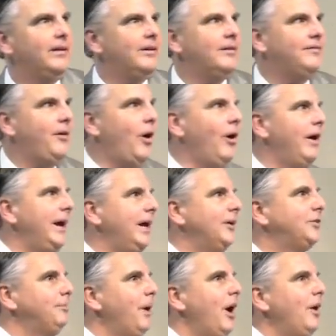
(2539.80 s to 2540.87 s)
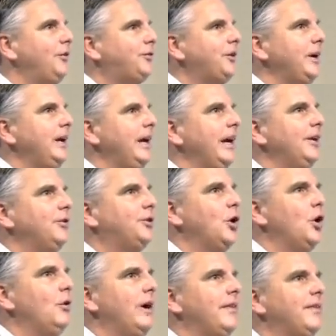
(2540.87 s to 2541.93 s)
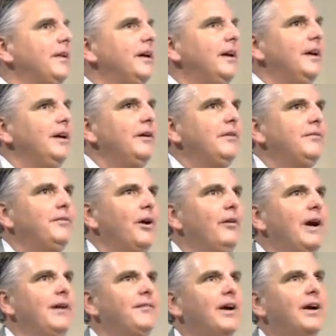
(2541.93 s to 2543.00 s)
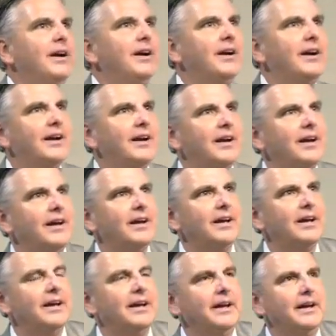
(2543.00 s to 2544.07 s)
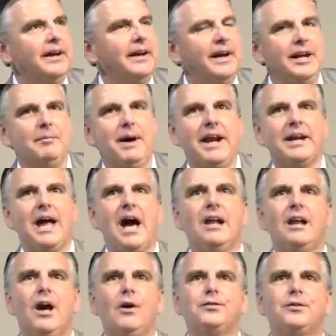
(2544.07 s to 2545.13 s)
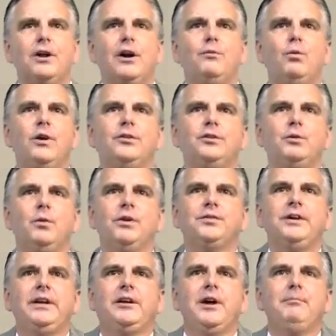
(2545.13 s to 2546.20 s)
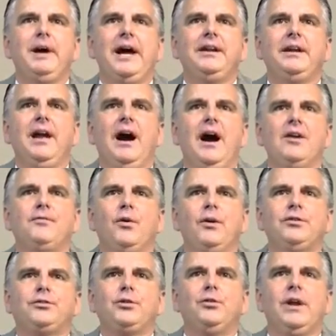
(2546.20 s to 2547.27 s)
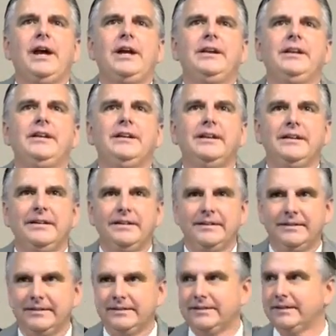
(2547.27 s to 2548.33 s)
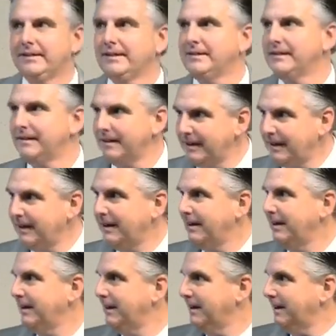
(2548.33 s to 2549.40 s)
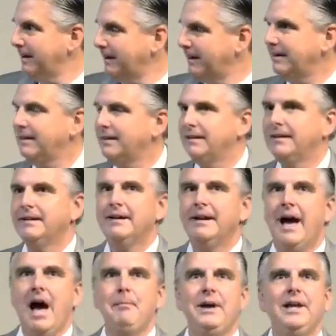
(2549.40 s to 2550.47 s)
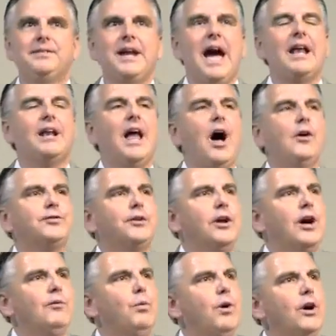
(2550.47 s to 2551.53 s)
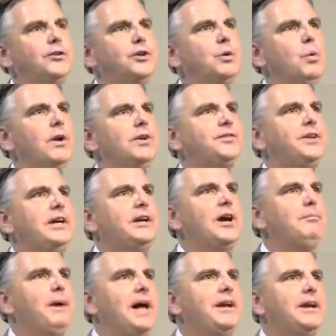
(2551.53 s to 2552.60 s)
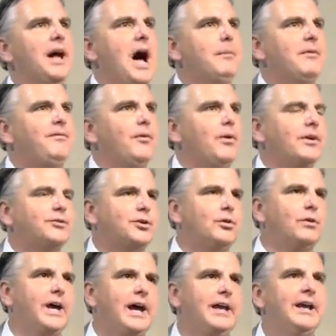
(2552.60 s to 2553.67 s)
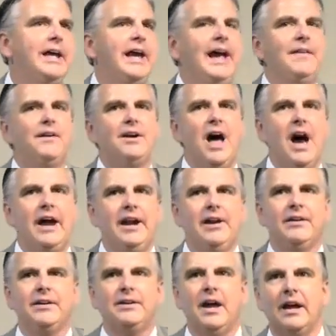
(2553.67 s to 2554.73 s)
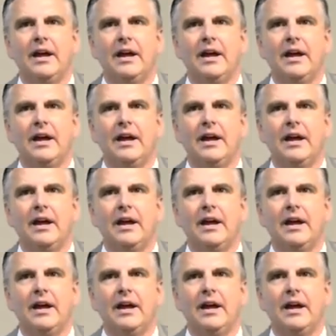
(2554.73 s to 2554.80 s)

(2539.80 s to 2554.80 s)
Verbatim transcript: For his mercy endureth forever. Anybody got lost loved ones you want to see come back to God before it's too late? How many's got lost loved ones you want to see come back to God before it's too late and they're not here today?